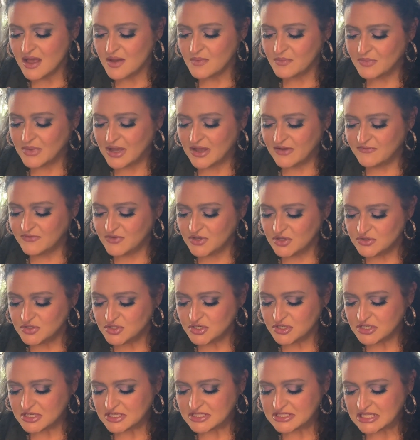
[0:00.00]
My
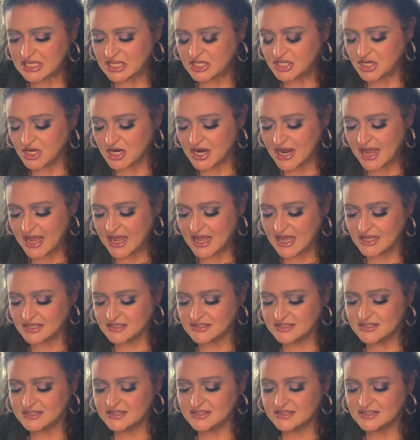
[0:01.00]
future is in your
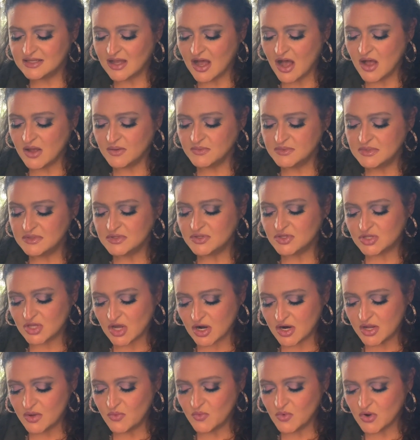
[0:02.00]
hands. Psalm
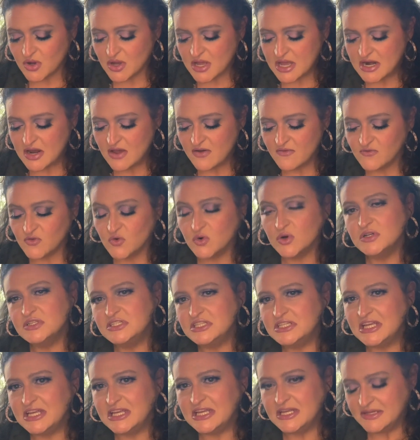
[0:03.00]
31,
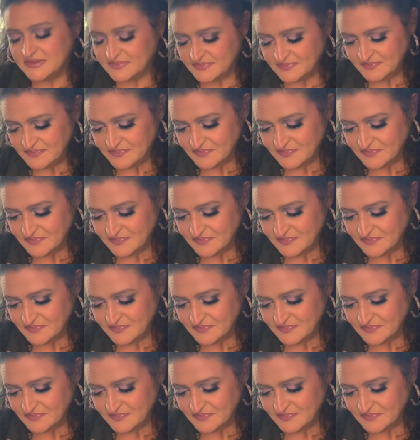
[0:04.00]
14.